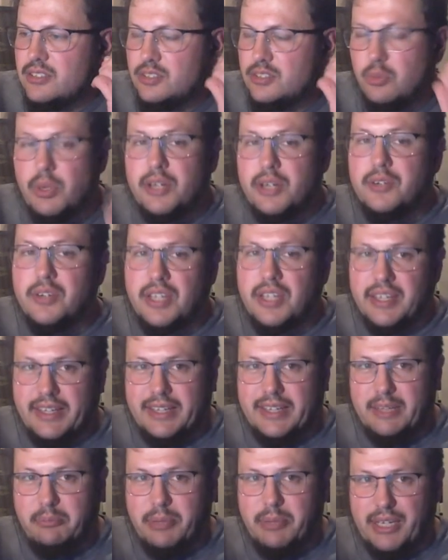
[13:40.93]
So why don't I
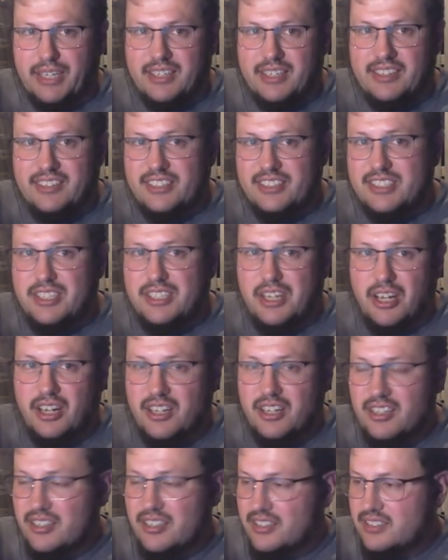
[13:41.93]
like the pick? He's
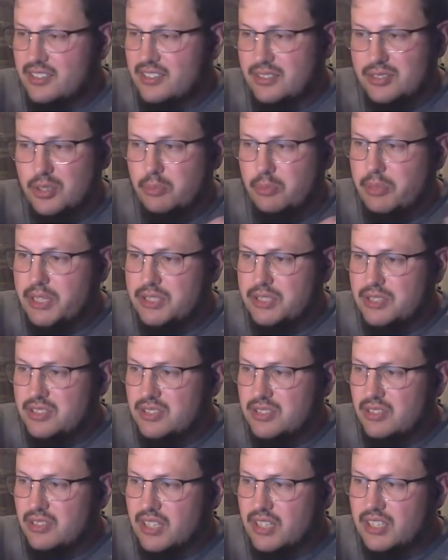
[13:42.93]
young. Those 2
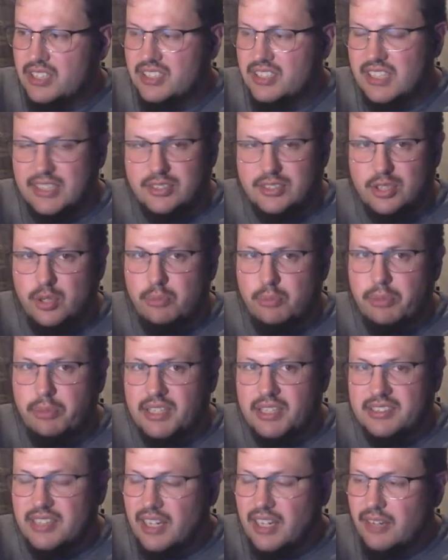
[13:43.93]
pitches look like he's got
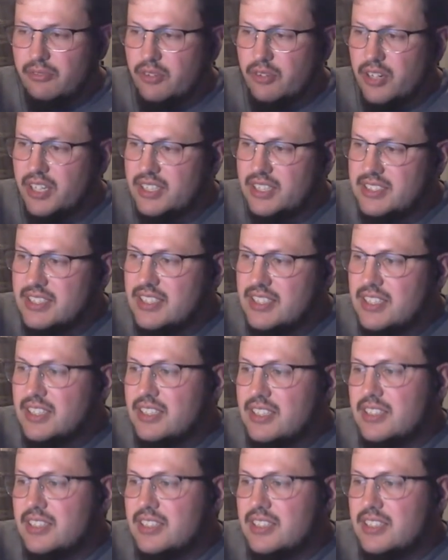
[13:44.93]
2+ offerings.